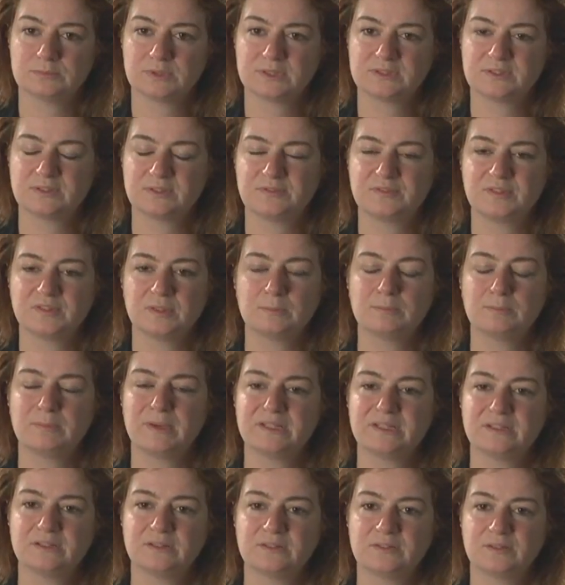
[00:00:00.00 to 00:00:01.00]
It's a film
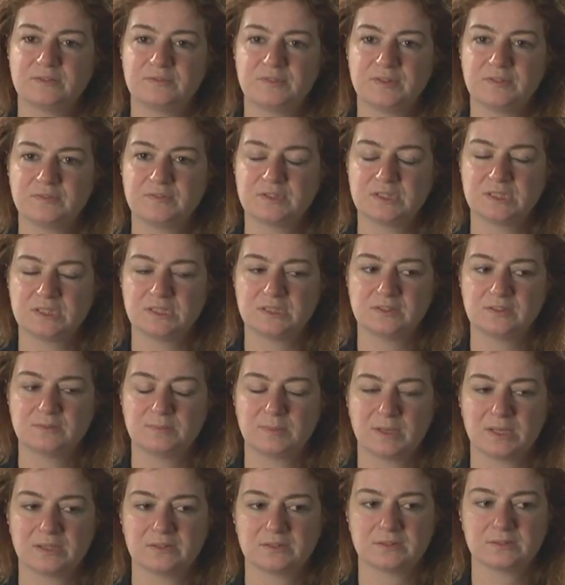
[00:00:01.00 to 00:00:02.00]
made in the 50s
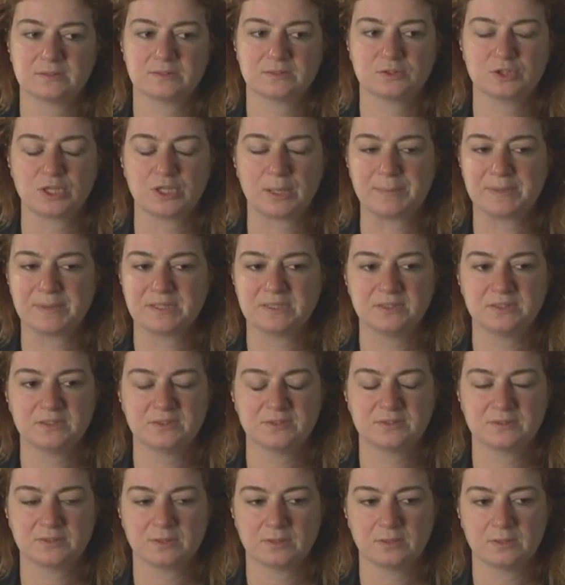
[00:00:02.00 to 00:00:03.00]
by this
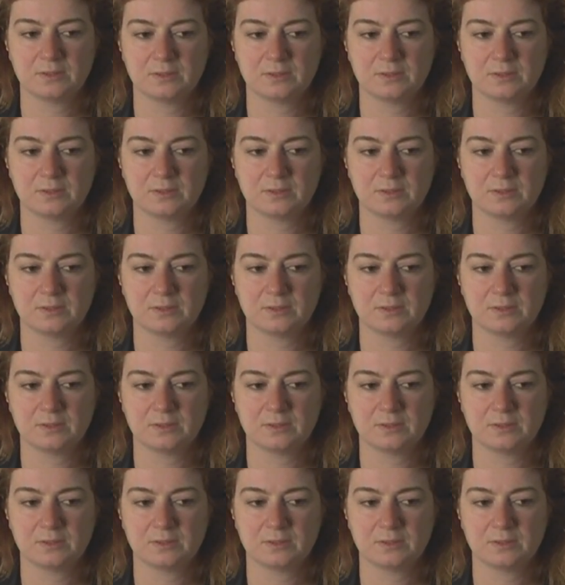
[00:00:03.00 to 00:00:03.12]
Japanese